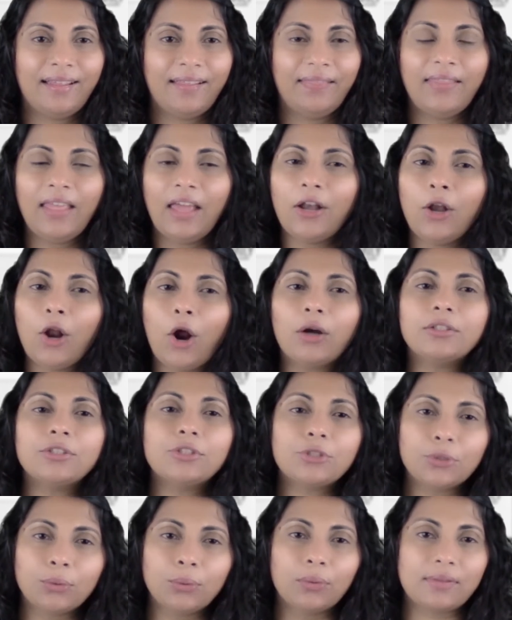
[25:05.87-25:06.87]
They're not
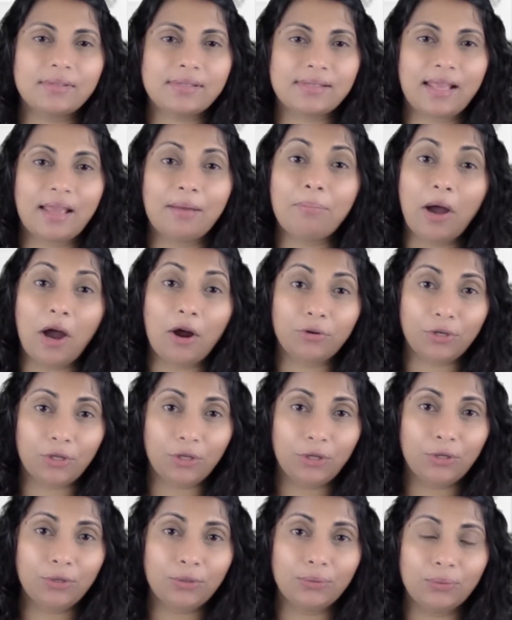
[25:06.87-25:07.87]
truths about
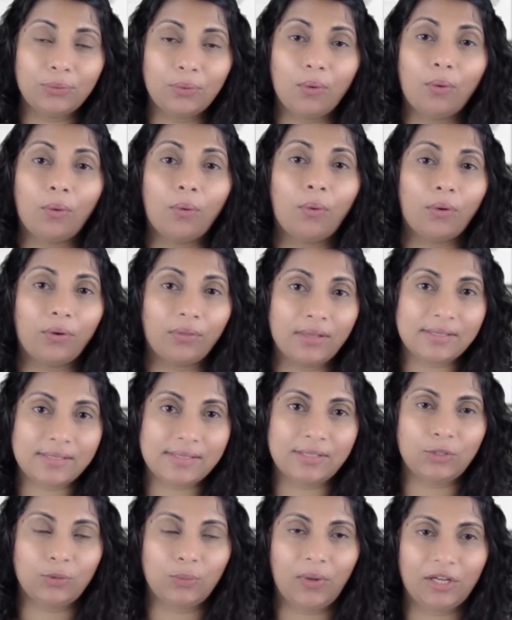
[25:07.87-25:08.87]
you or the
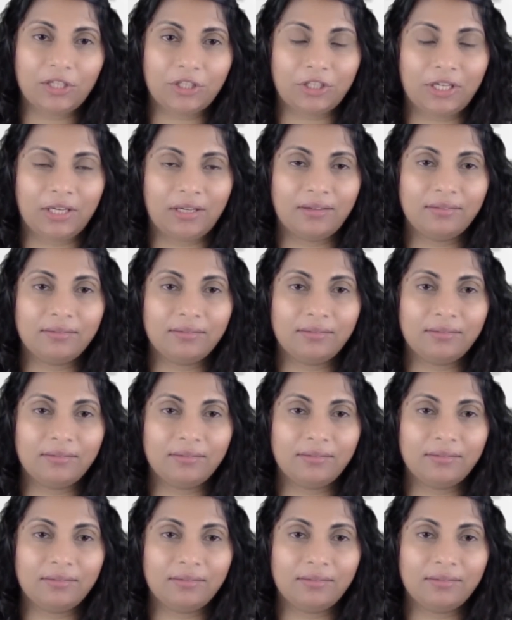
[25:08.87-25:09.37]
situation.